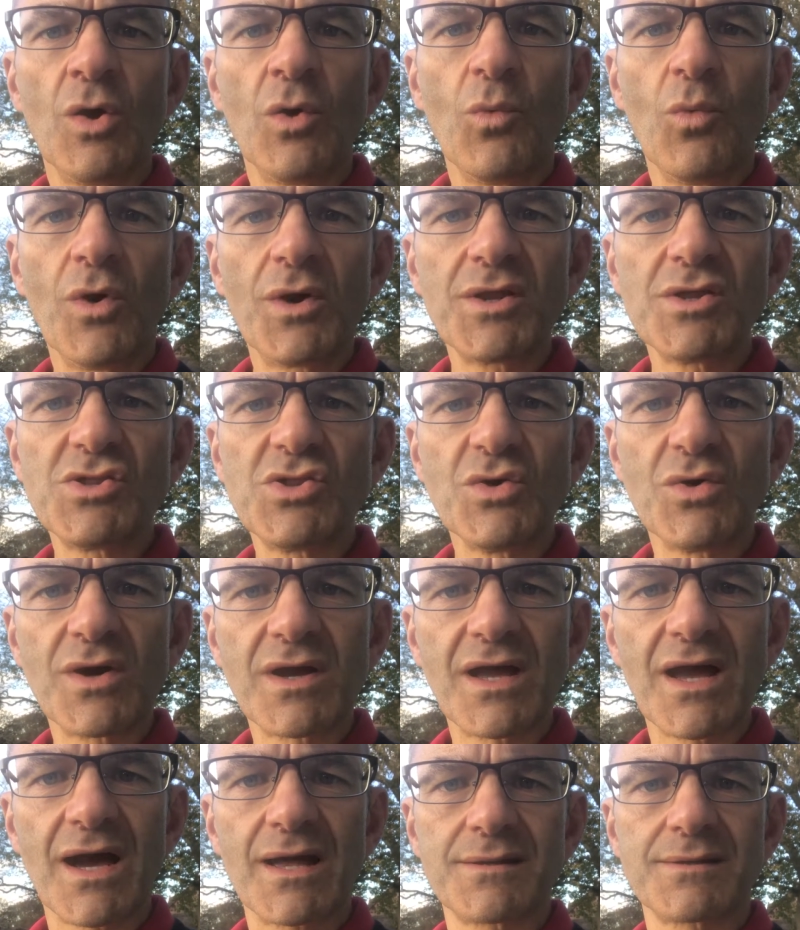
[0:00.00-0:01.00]
What does your
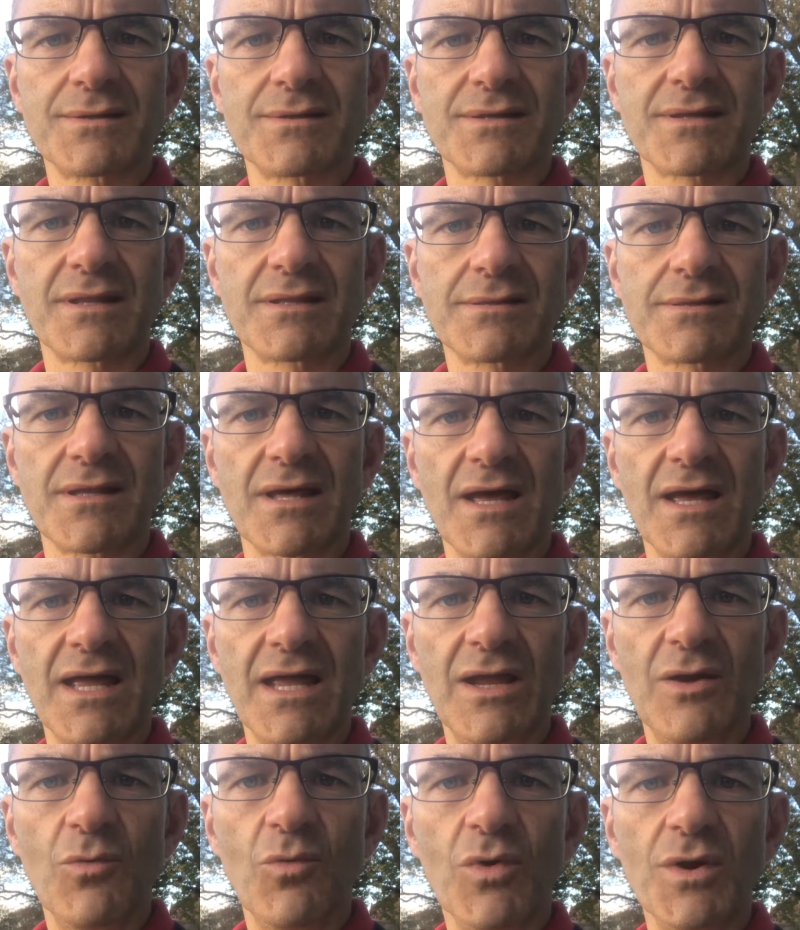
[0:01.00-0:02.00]
guts to
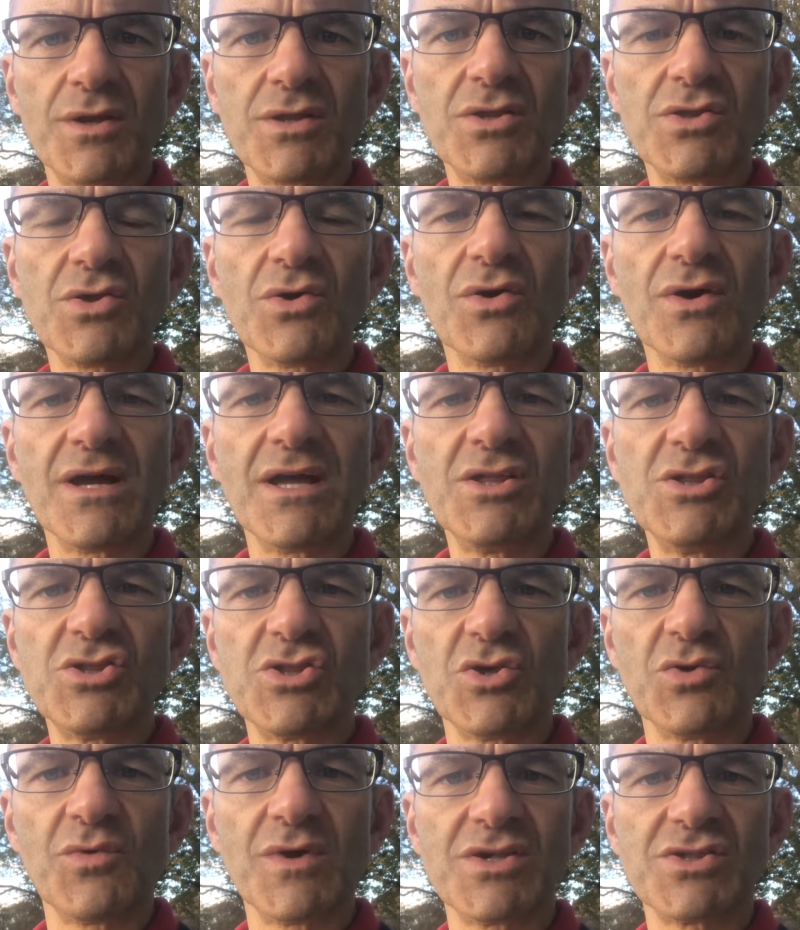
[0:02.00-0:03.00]
say? What does your
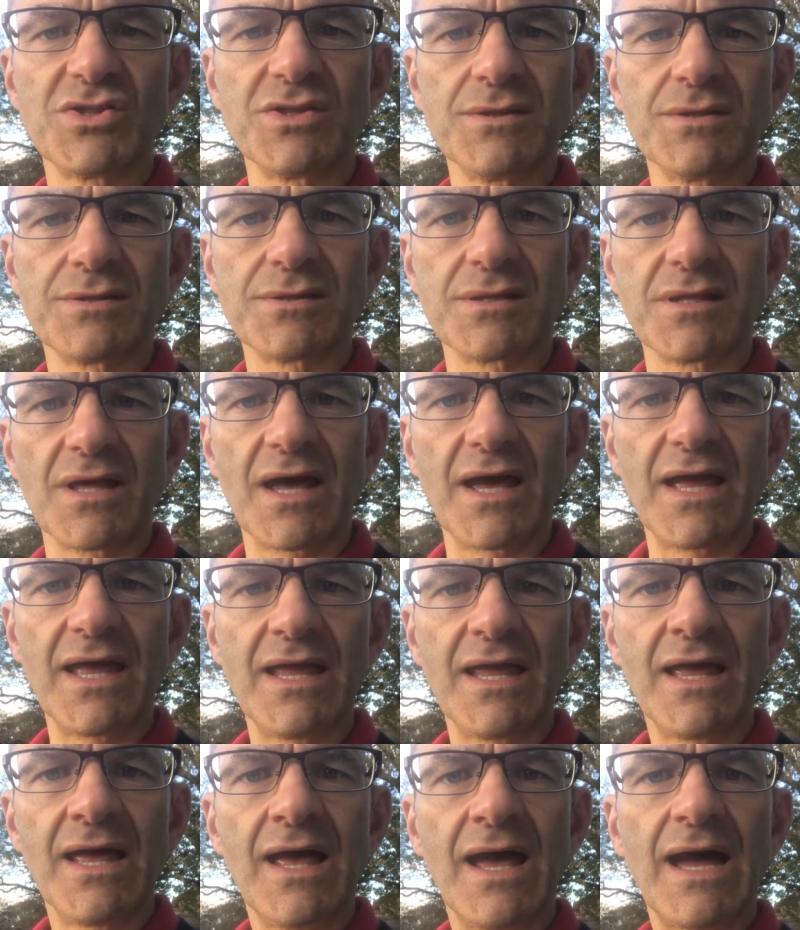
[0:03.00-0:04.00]
intuition
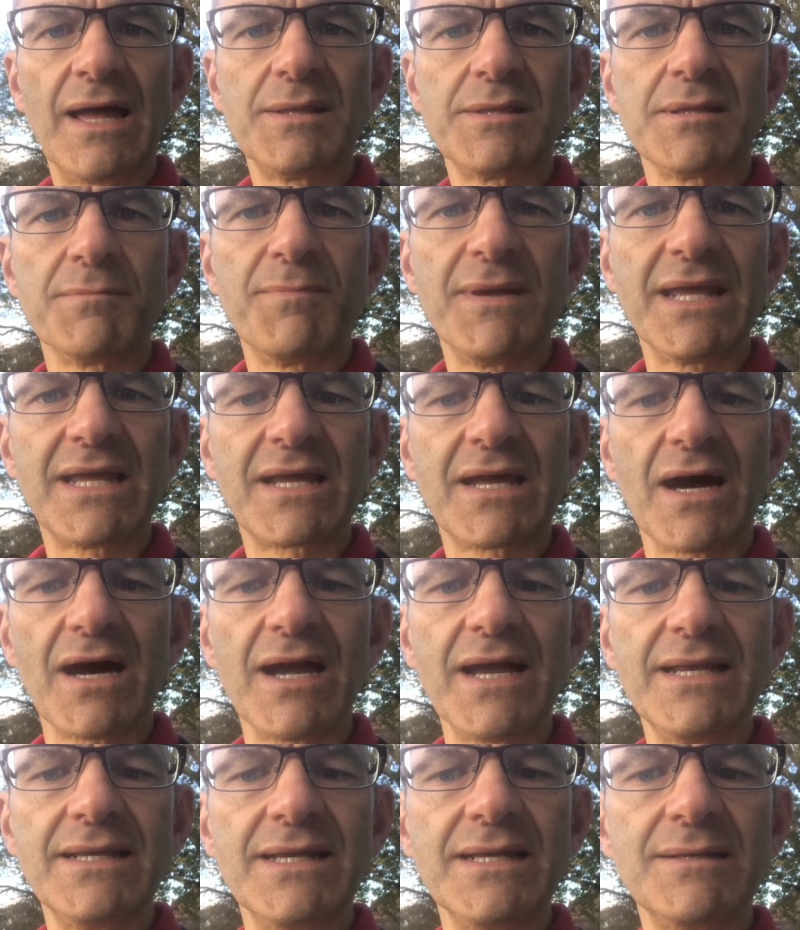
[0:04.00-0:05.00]
say? And to be
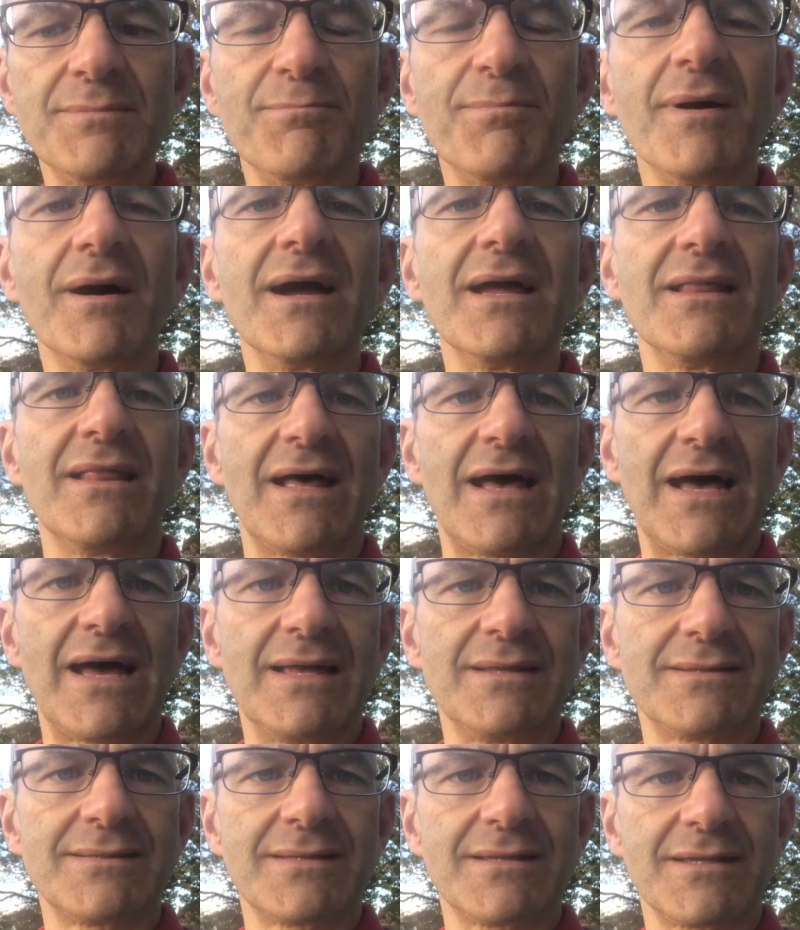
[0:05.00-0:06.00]
guided by
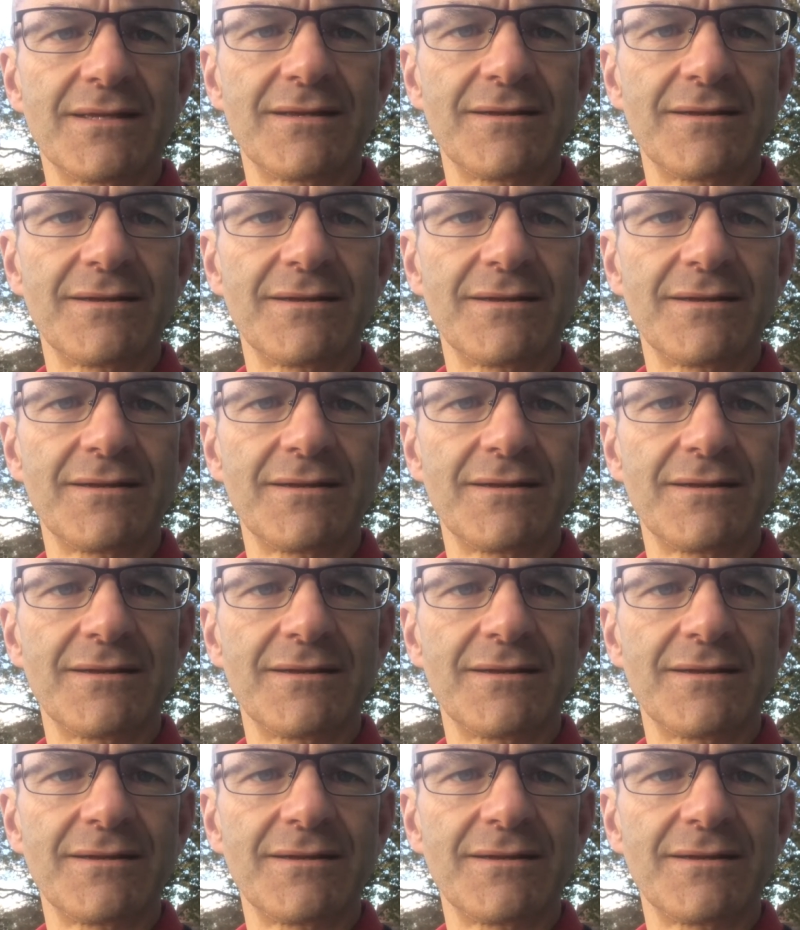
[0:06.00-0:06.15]
that.